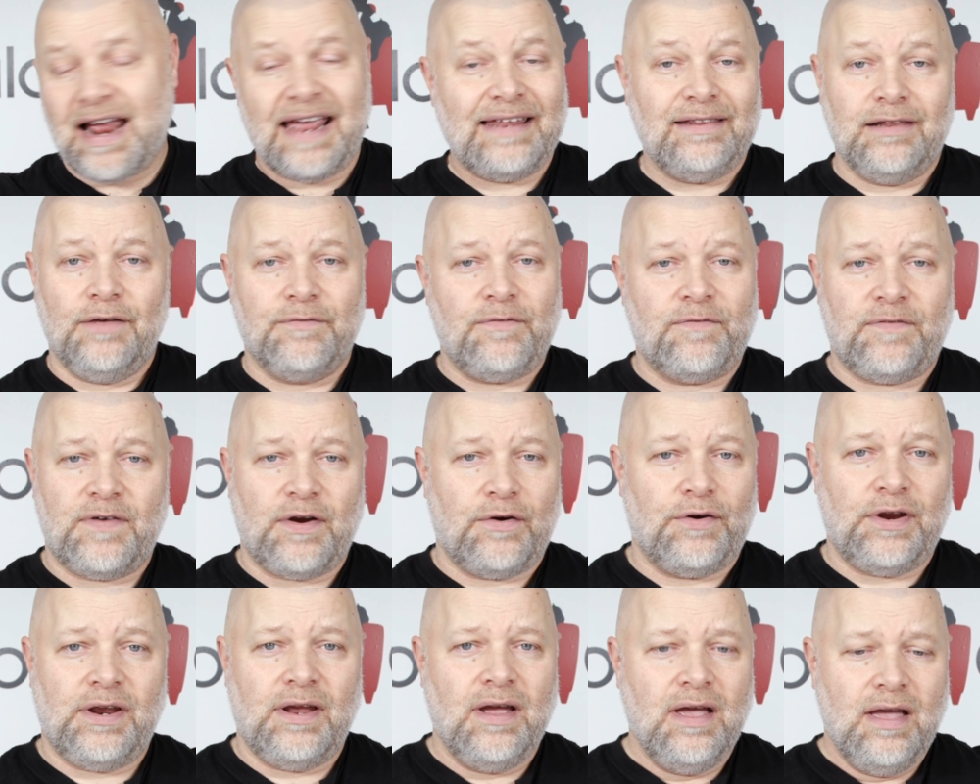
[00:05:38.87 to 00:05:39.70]
I live a
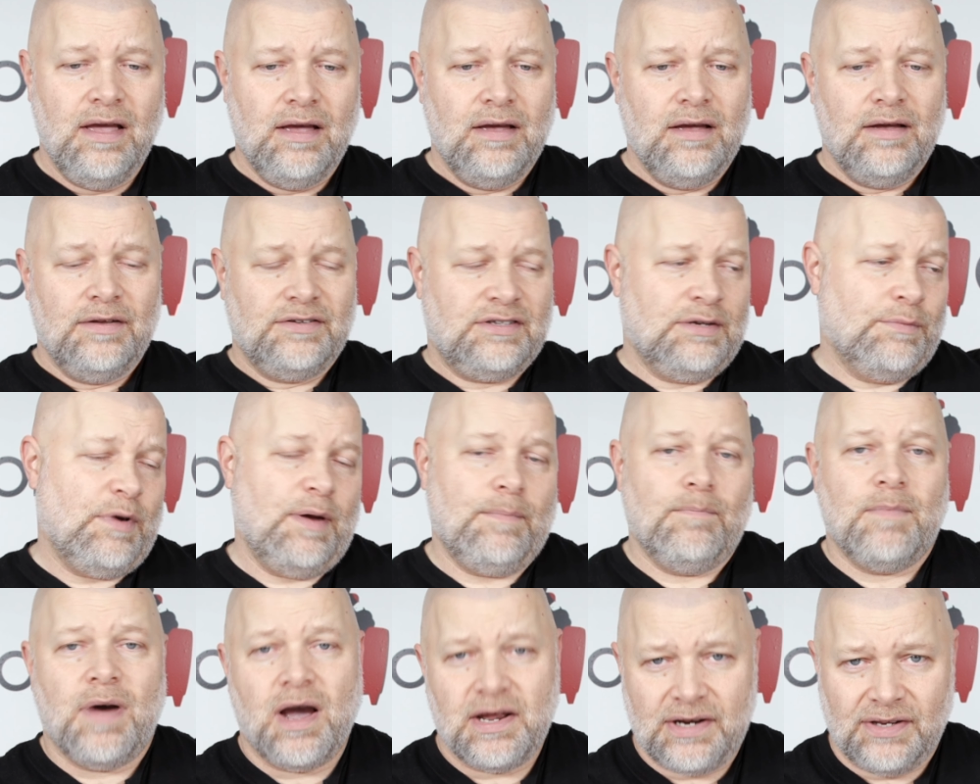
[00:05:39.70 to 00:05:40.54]
very
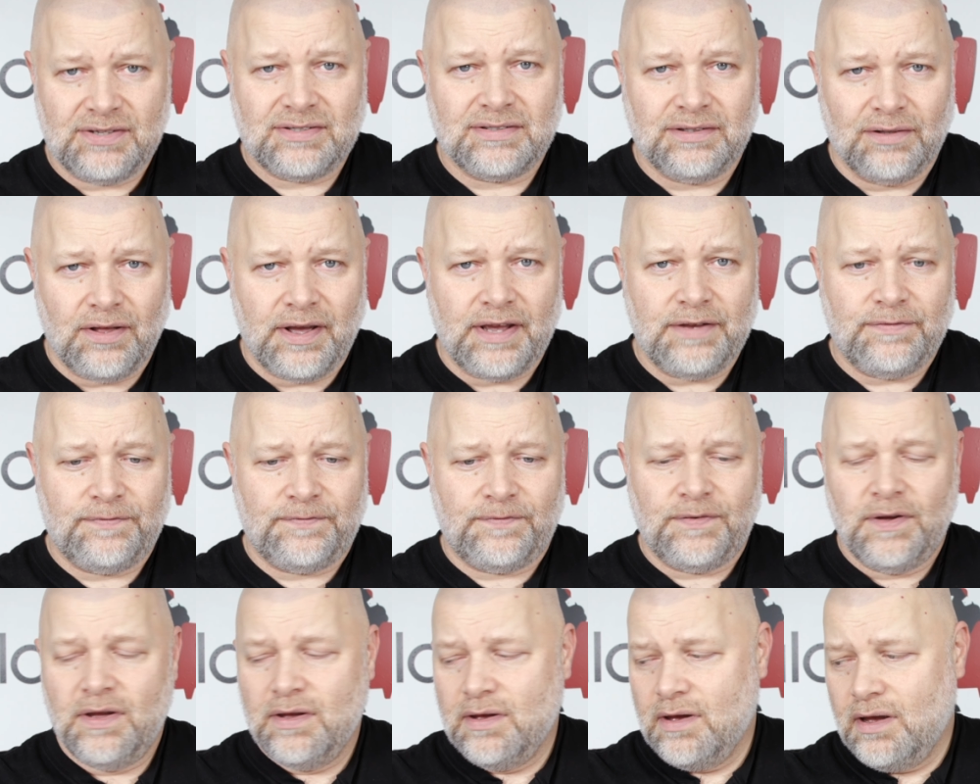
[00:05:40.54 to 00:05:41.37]
somewhat modest
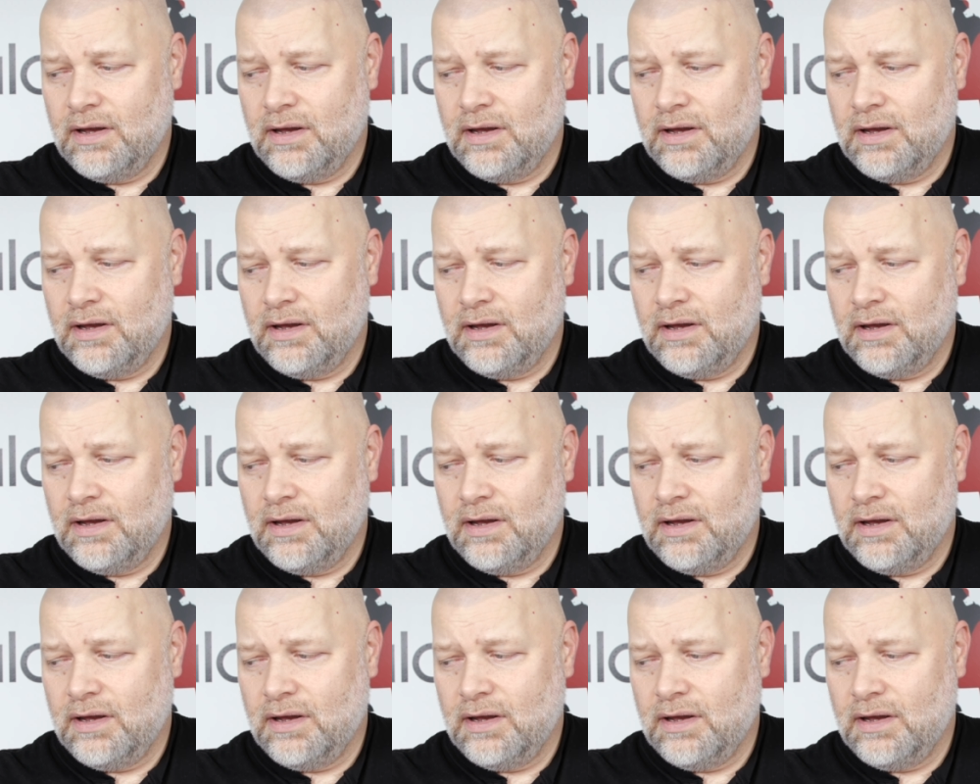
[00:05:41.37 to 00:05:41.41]
life,